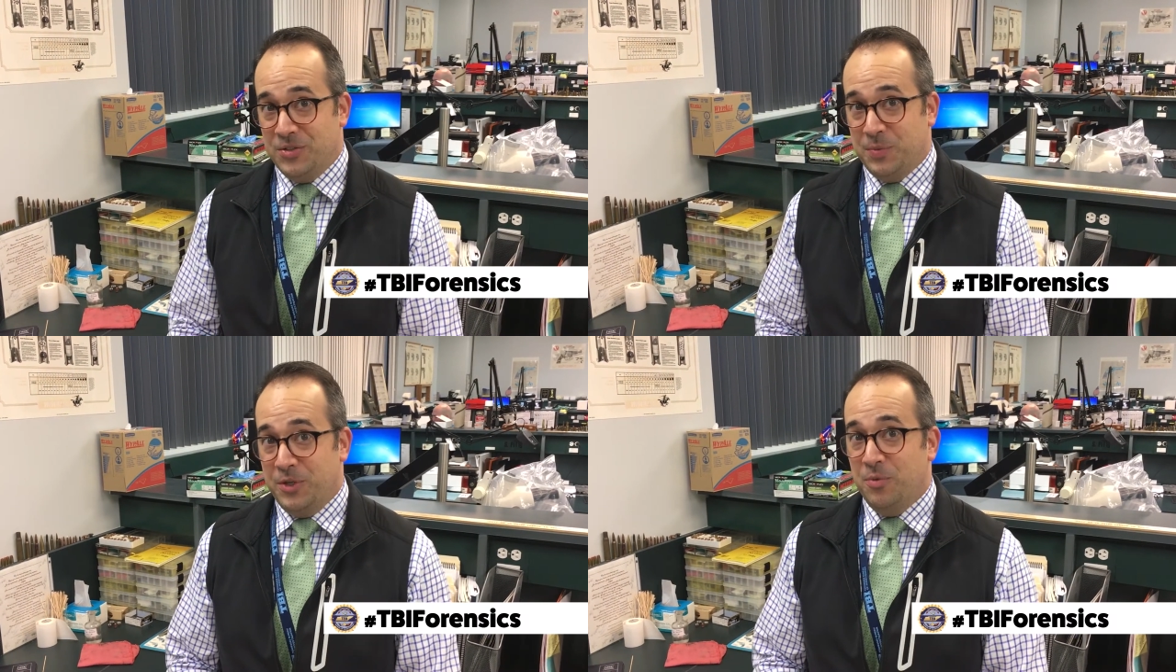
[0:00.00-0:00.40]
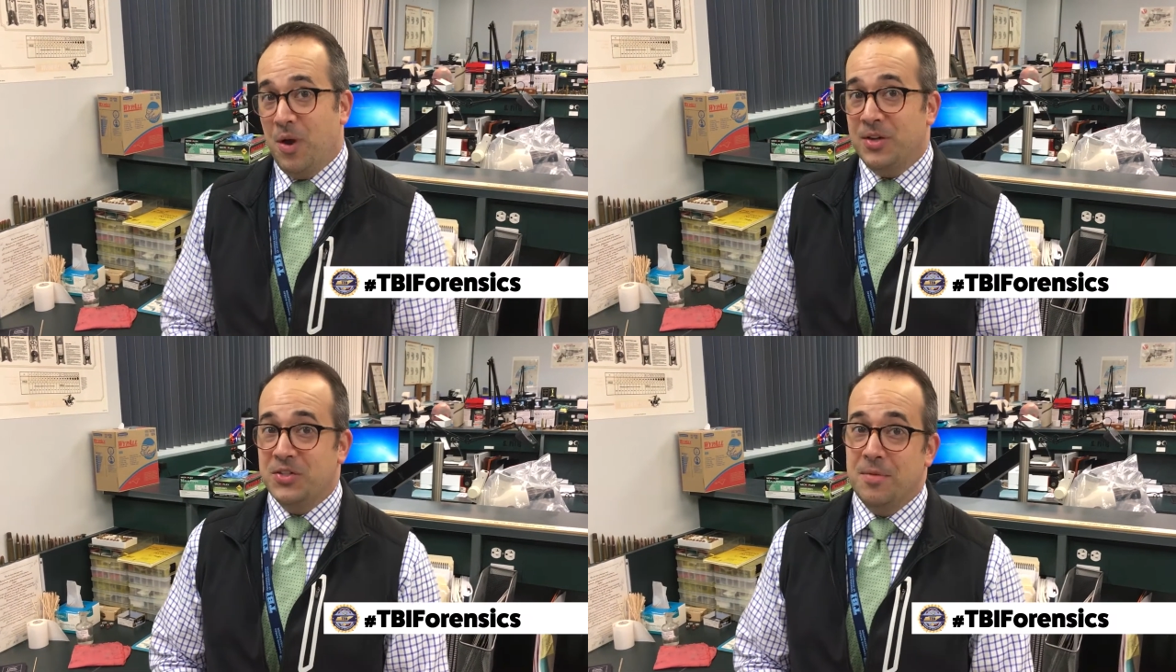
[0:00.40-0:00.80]
So when you
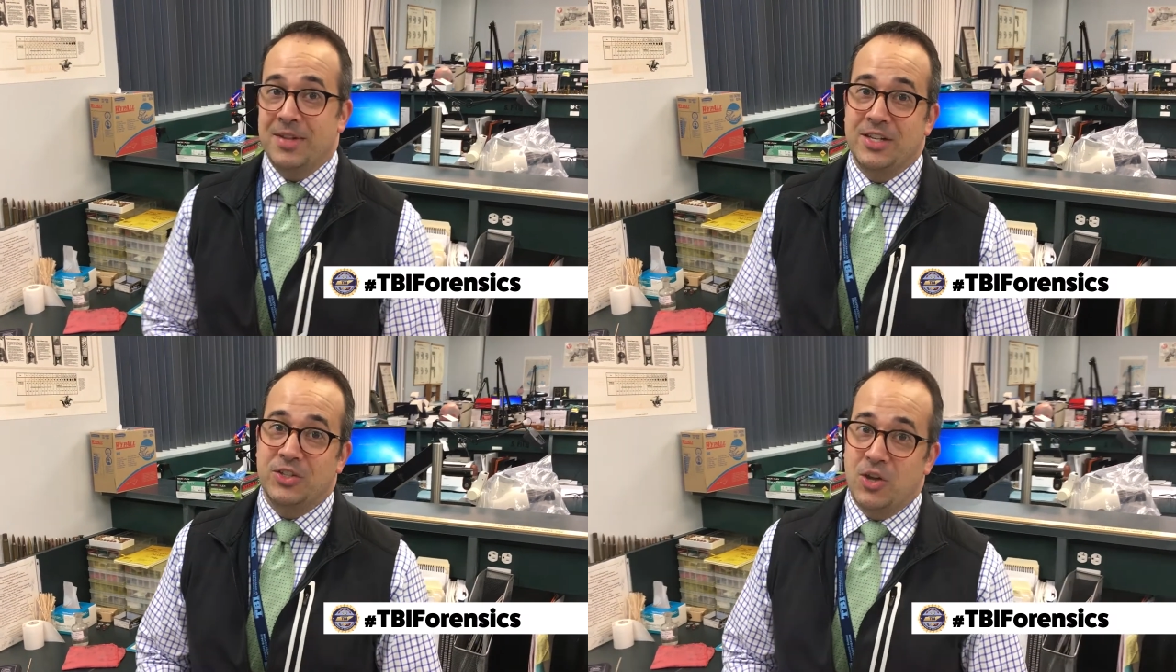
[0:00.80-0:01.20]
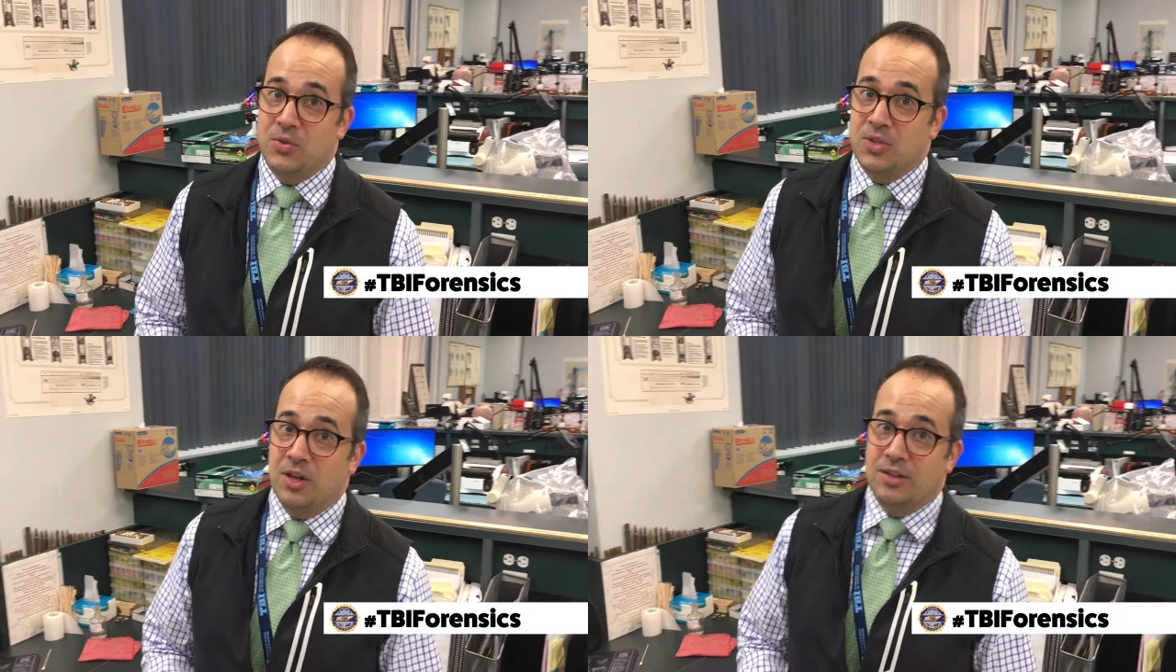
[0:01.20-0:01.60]
watch some of these
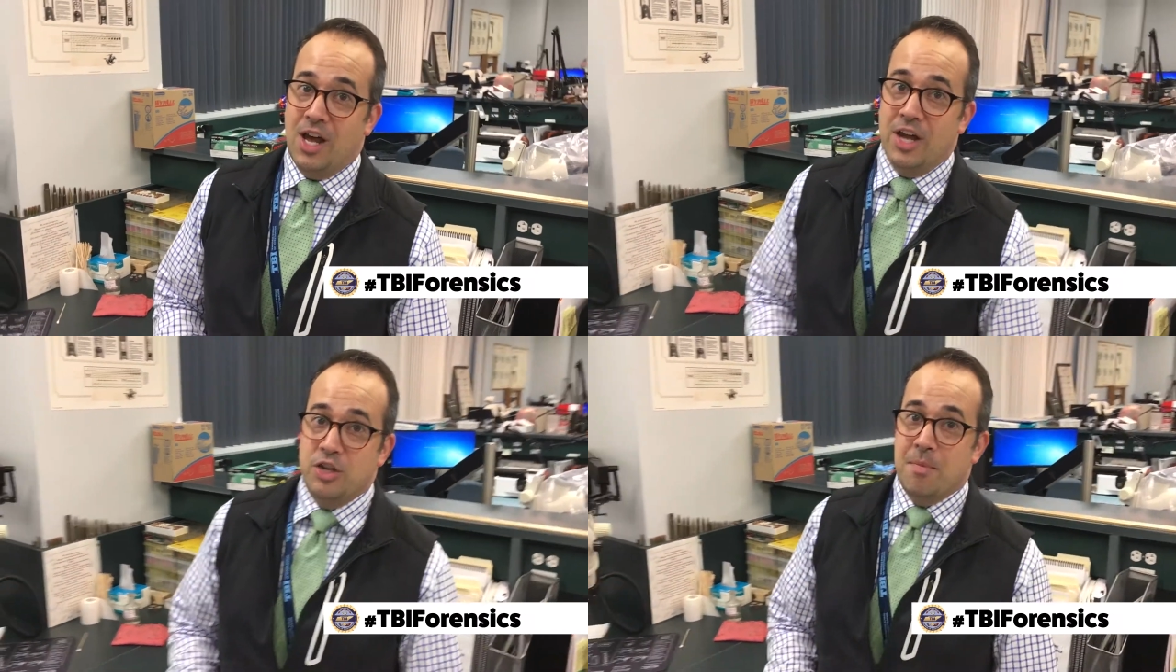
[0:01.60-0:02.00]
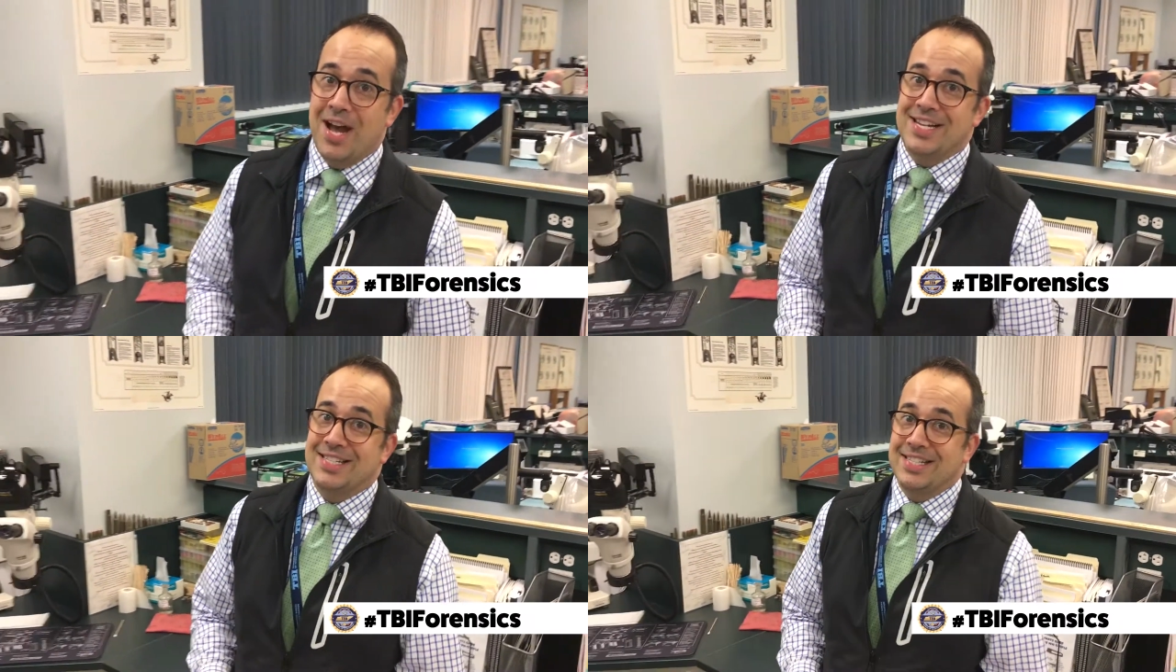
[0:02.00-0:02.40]
shows online, you
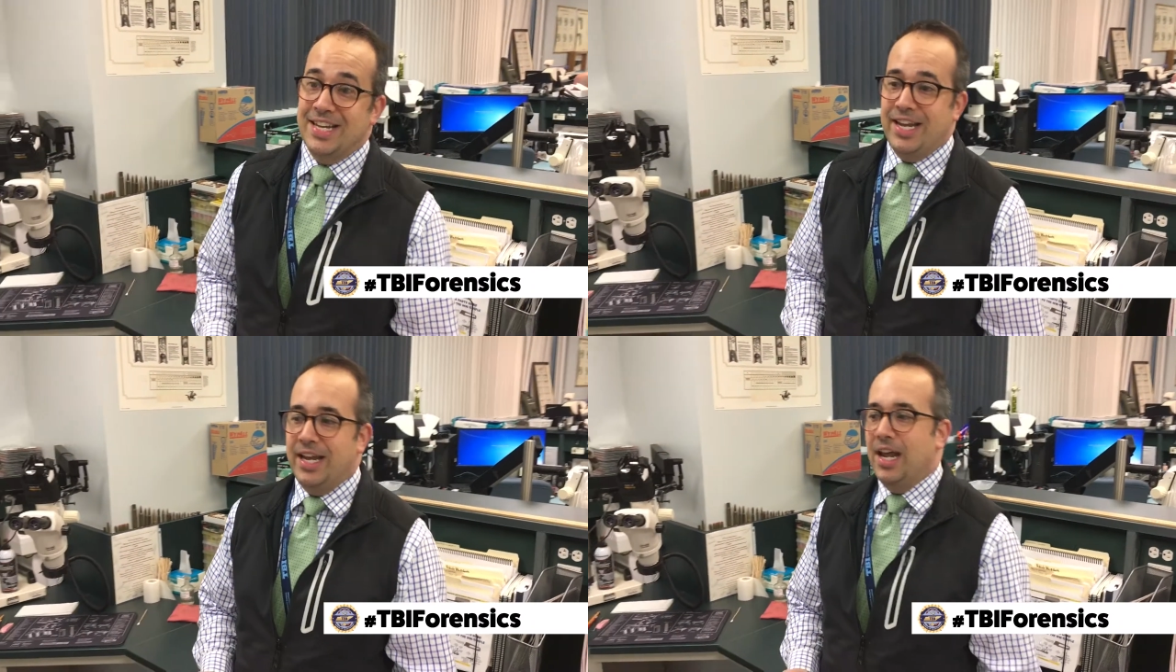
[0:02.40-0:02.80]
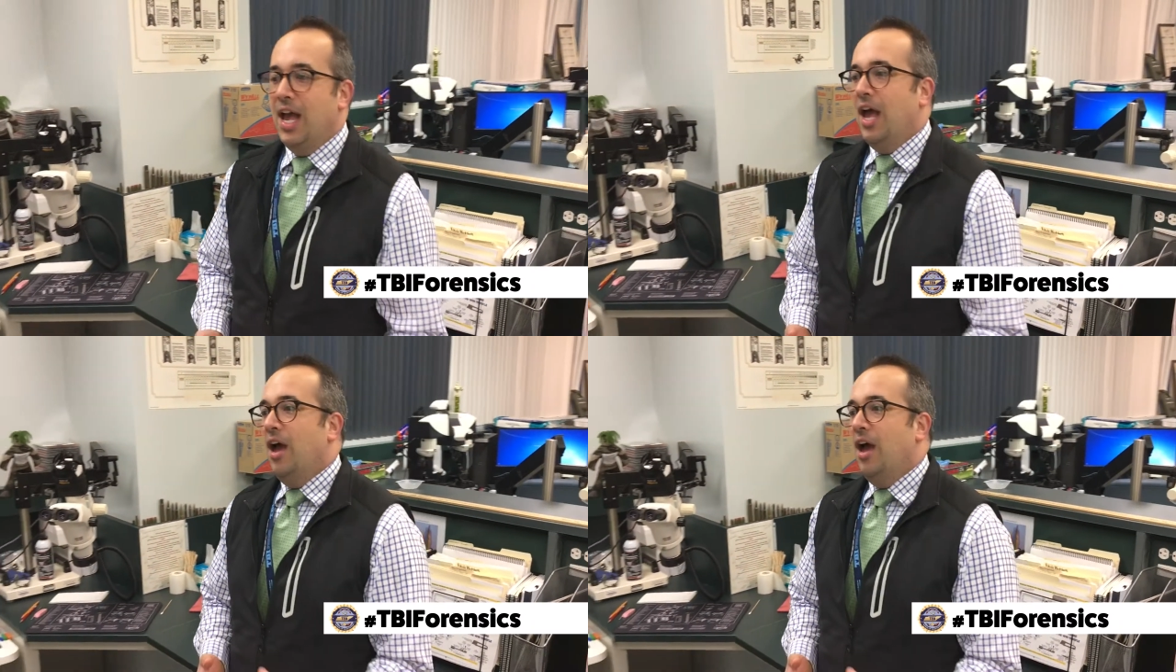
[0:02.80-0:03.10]
might see,